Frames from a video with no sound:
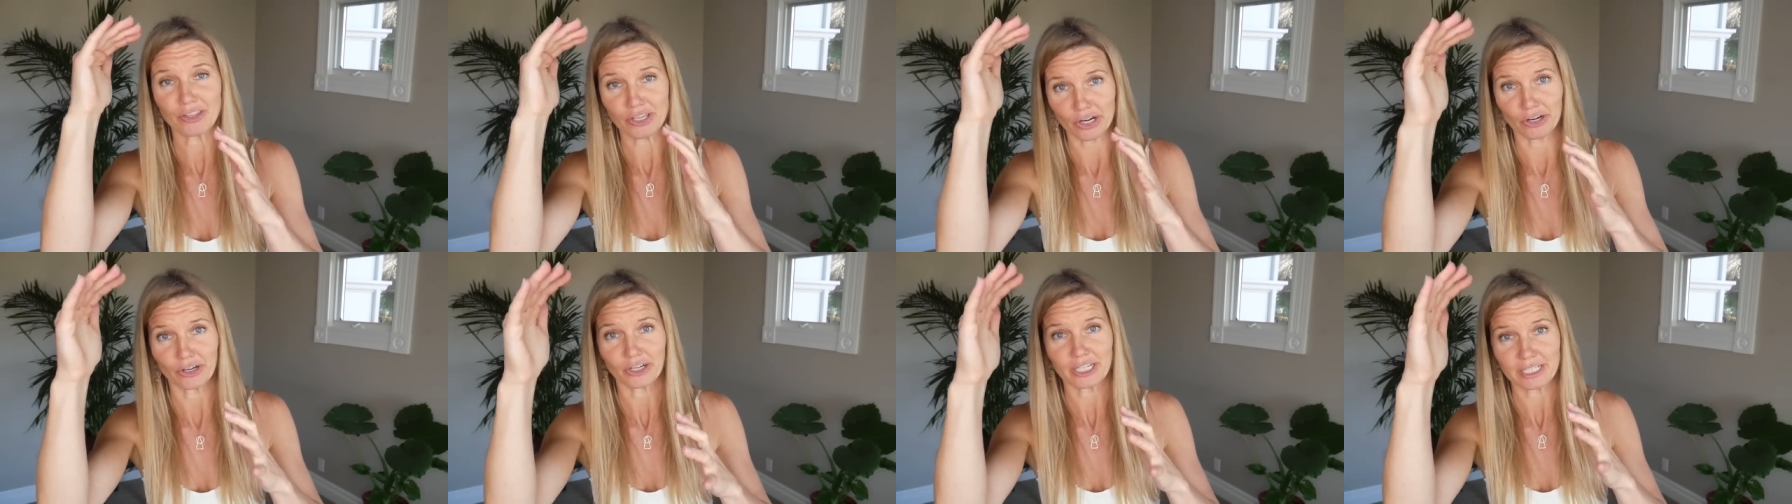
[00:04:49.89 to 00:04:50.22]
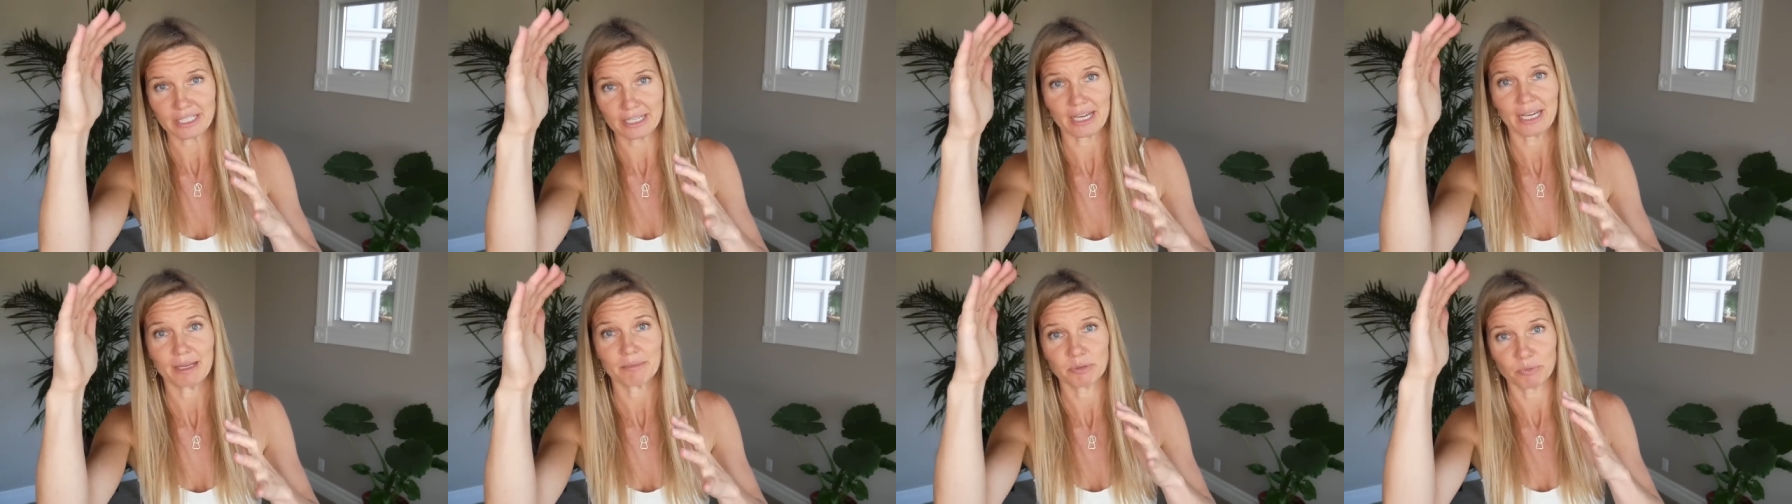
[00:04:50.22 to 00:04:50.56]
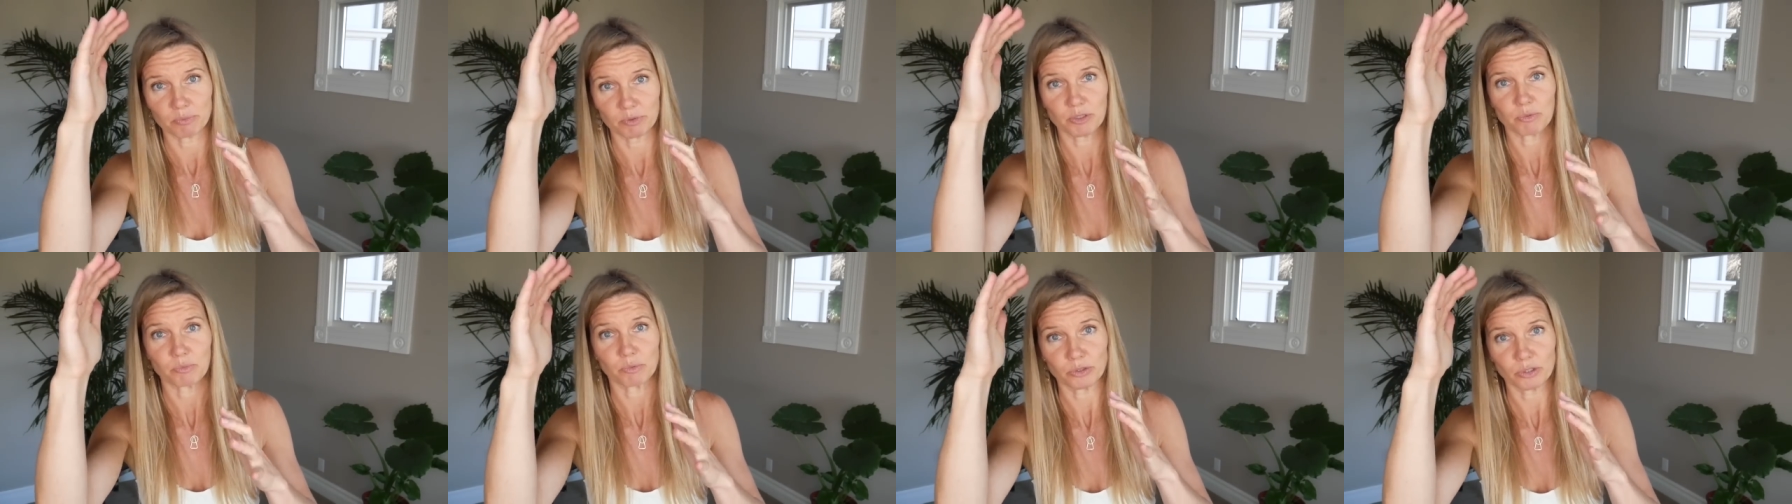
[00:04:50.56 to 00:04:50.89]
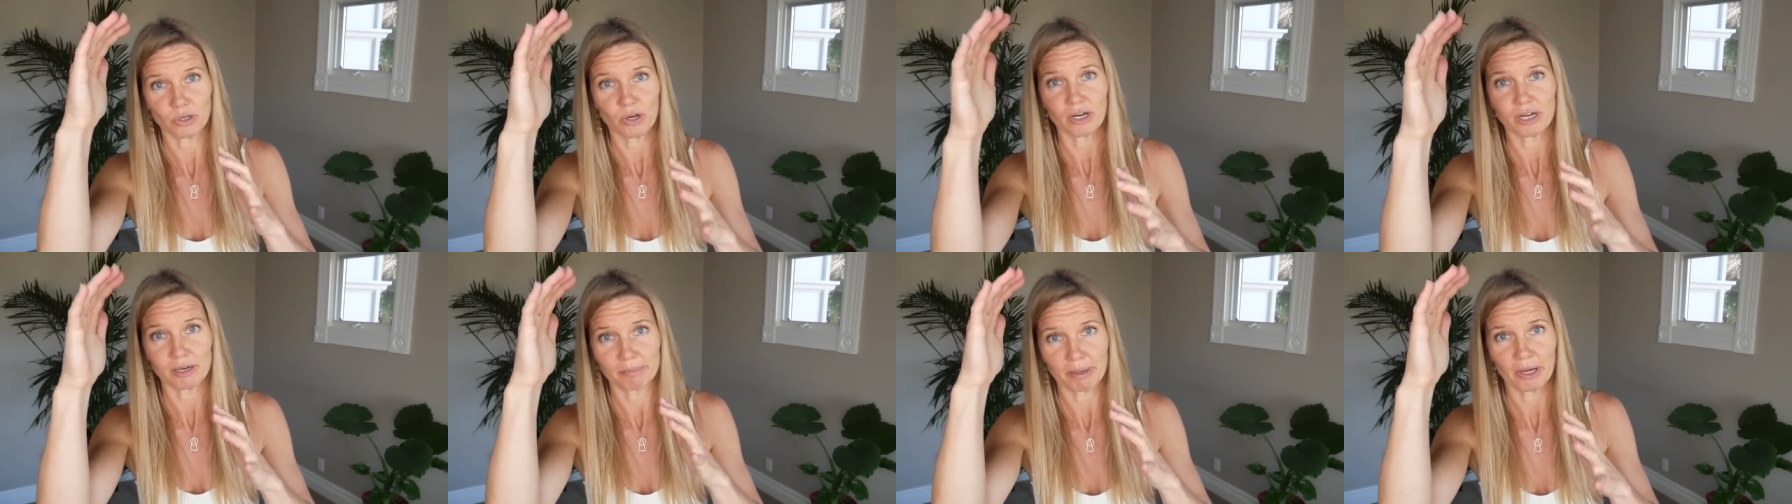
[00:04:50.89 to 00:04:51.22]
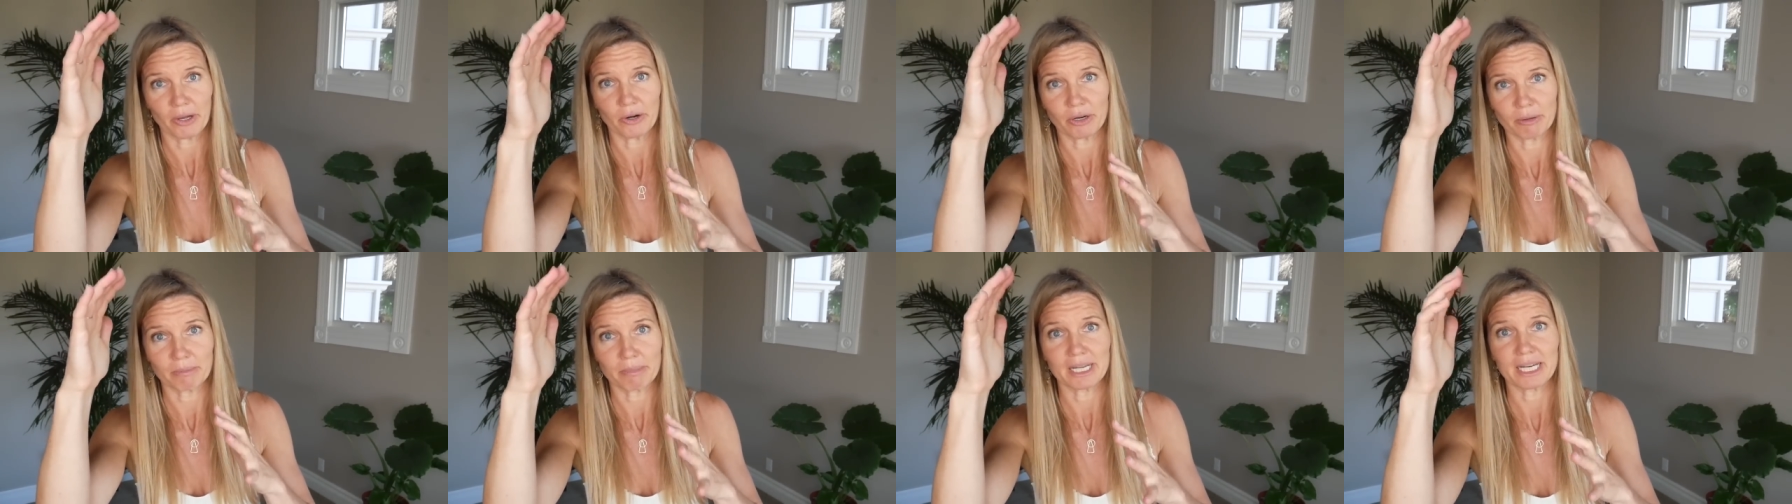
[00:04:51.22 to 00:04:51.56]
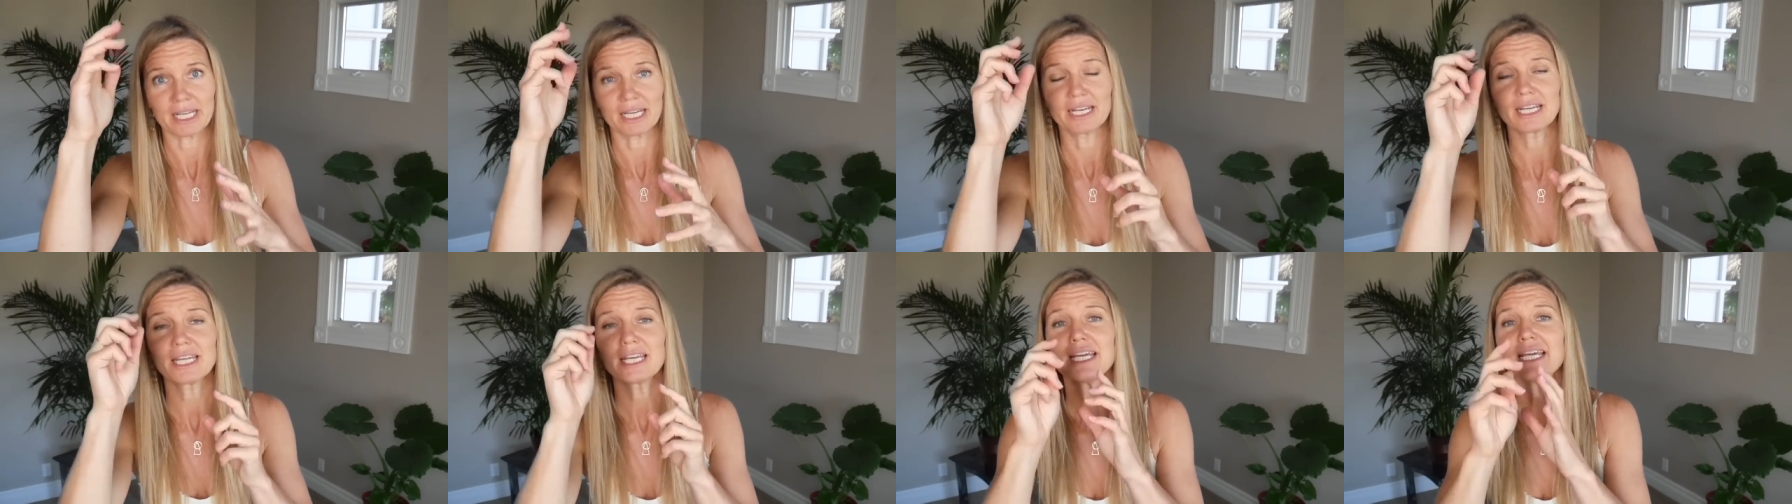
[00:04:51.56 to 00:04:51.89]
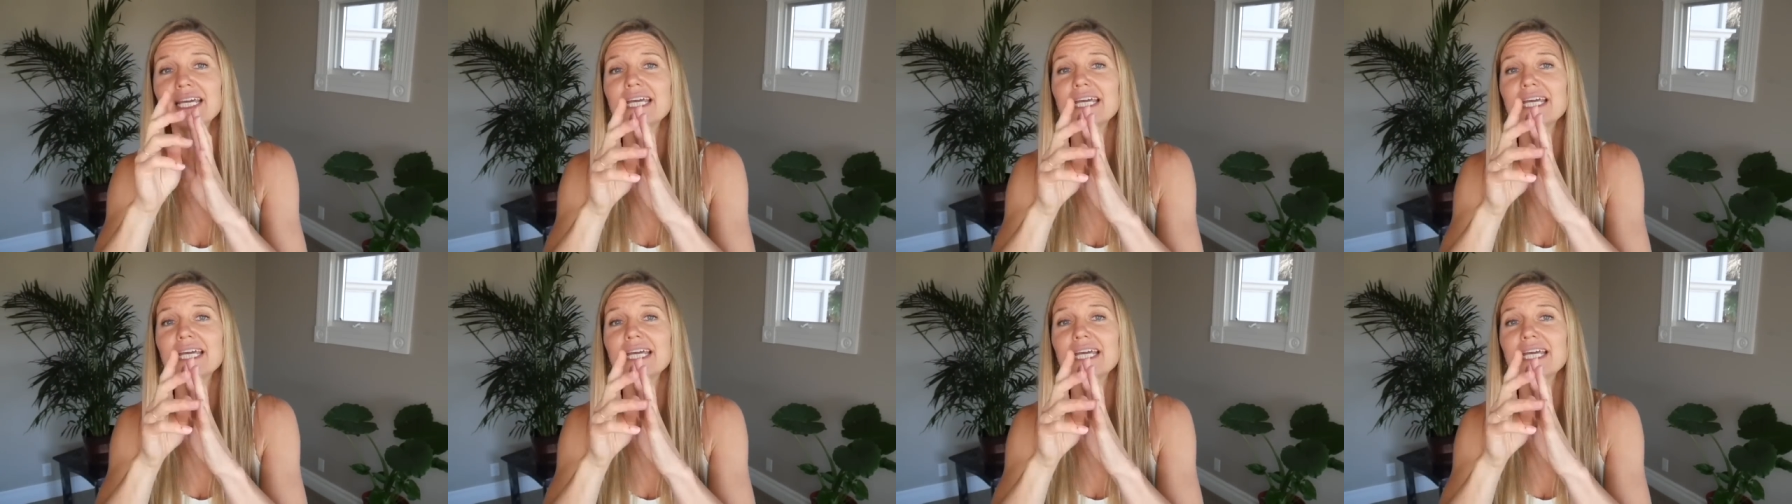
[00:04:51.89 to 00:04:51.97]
the archetypes, which we'll talk about in a minute,